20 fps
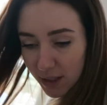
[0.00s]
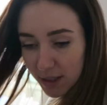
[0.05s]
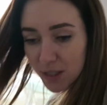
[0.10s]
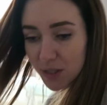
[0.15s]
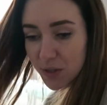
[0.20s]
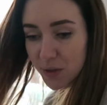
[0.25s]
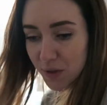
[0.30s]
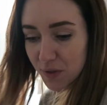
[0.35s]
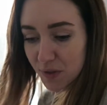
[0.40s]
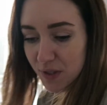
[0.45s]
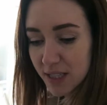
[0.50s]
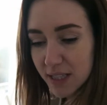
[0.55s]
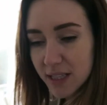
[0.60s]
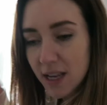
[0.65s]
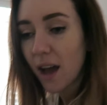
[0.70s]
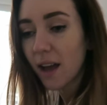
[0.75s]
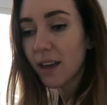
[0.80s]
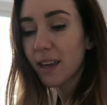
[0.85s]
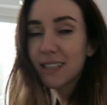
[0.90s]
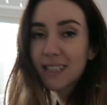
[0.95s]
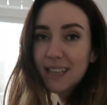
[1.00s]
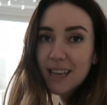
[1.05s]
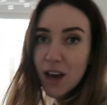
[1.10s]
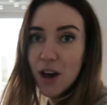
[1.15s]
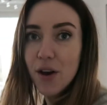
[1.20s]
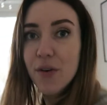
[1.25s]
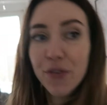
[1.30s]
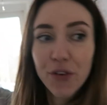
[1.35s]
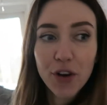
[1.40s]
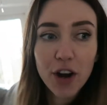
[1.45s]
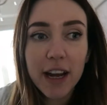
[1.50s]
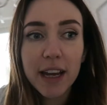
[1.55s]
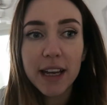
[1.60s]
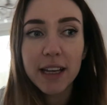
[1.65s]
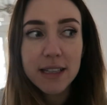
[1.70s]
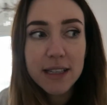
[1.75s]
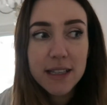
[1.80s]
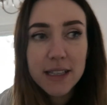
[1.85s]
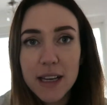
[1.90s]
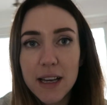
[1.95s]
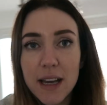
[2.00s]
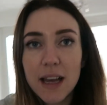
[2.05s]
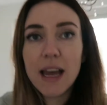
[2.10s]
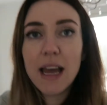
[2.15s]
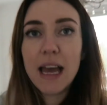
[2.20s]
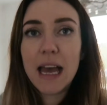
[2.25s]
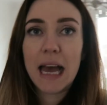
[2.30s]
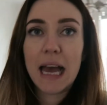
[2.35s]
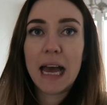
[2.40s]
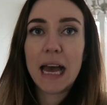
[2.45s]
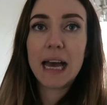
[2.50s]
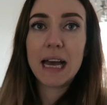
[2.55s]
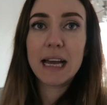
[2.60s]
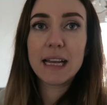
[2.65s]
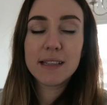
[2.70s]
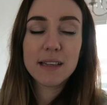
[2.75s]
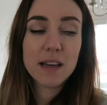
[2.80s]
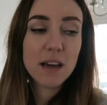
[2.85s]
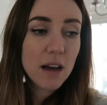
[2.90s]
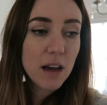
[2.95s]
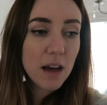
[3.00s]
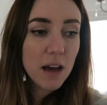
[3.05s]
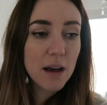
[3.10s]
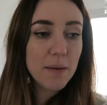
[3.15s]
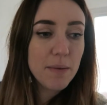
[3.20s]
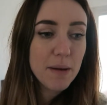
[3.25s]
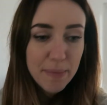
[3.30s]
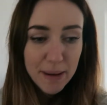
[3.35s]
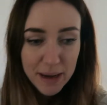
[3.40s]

to sort of start your day off right. And oh, my